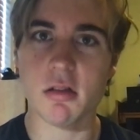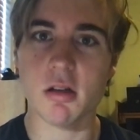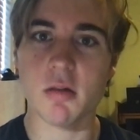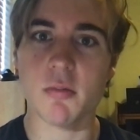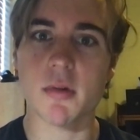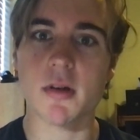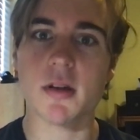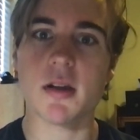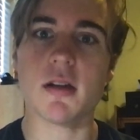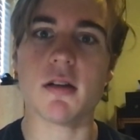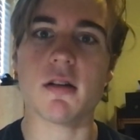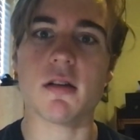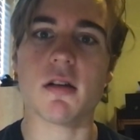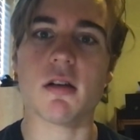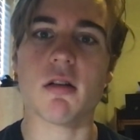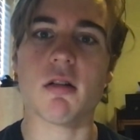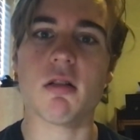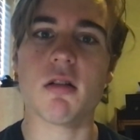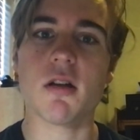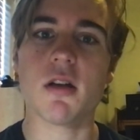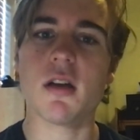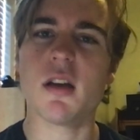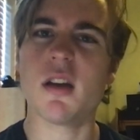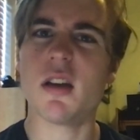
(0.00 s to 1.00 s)
material.
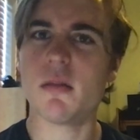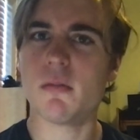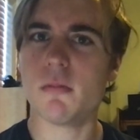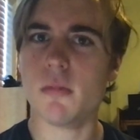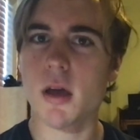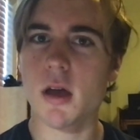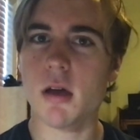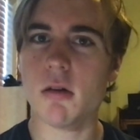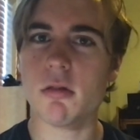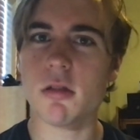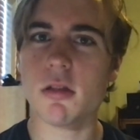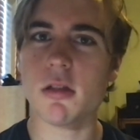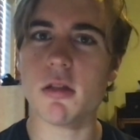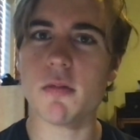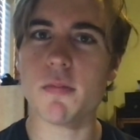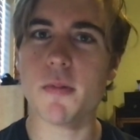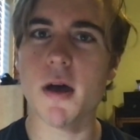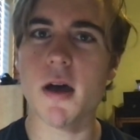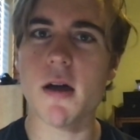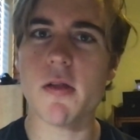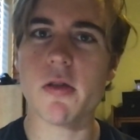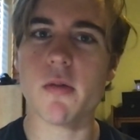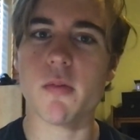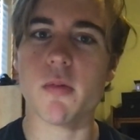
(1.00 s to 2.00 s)
How is this
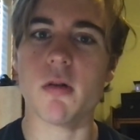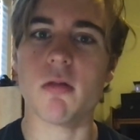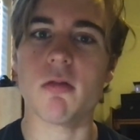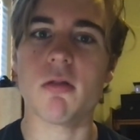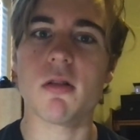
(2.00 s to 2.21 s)
possible?